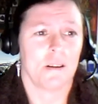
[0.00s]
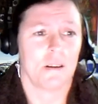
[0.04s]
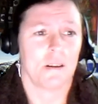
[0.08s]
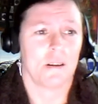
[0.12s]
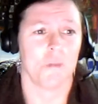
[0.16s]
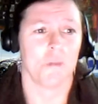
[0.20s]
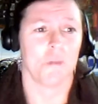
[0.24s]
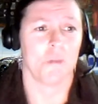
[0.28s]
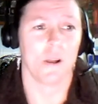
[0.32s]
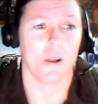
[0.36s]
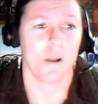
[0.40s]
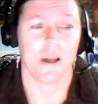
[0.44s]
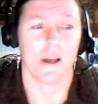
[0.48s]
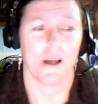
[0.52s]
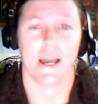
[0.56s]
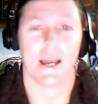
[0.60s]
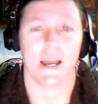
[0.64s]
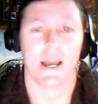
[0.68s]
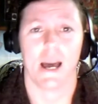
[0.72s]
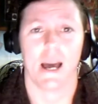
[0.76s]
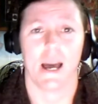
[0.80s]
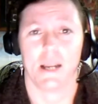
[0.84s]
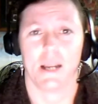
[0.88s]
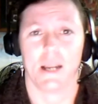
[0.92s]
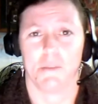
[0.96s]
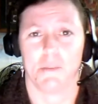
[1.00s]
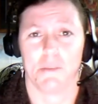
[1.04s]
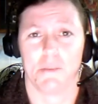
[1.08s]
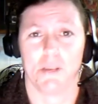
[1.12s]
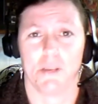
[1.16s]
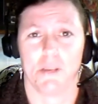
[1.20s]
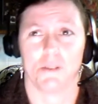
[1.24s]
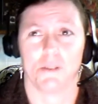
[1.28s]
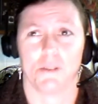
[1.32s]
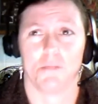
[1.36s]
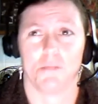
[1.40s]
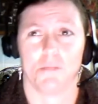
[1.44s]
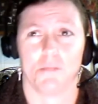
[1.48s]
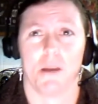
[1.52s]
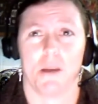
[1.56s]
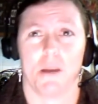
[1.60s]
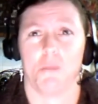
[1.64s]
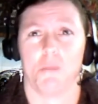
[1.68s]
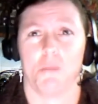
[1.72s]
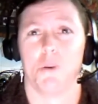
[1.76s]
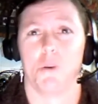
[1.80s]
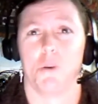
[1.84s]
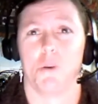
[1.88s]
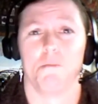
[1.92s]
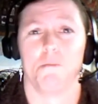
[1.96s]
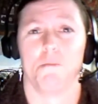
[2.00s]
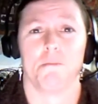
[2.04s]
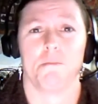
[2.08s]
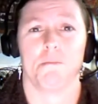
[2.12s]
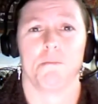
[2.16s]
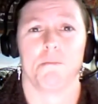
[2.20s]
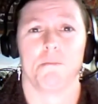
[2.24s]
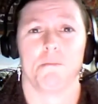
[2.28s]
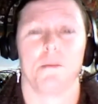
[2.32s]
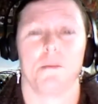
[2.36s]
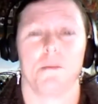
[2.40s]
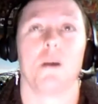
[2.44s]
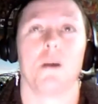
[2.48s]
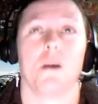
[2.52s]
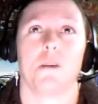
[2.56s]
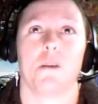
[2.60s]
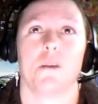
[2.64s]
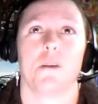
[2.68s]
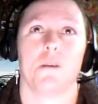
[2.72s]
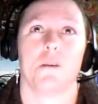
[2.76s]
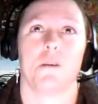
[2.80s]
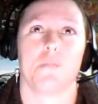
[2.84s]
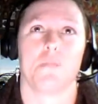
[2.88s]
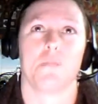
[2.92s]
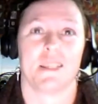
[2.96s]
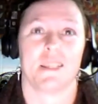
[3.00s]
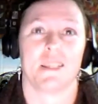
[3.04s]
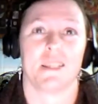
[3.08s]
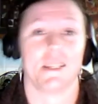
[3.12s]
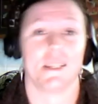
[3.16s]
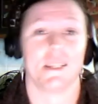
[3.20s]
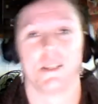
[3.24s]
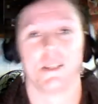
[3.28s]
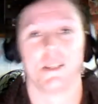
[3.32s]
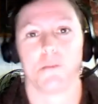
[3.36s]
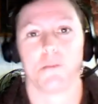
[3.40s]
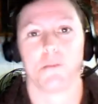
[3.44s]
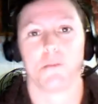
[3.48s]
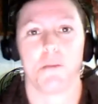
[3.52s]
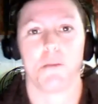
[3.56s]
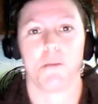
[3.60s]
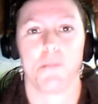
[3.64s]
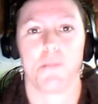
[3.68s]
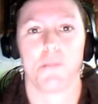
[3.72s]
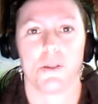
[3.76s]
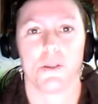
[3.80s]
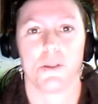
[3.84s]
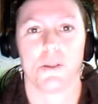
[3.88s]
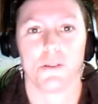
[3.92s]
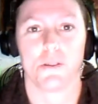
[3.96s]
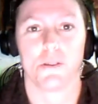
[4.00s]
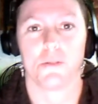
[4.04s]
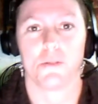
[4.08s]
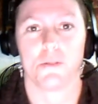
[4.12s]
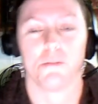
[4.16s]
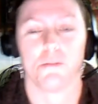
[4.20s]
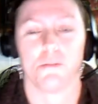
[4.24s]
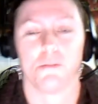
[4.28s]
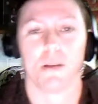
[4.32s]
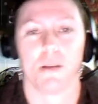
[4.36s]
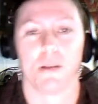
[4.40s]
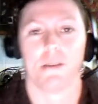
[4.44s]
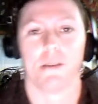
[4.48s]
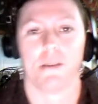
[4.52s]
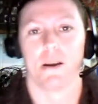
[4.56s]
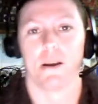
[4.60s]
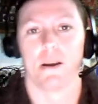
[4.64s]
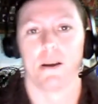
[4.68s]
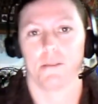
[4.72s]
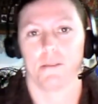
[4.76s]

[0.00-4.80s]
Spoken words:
I can't because my womb, my stitches might burst or whatever?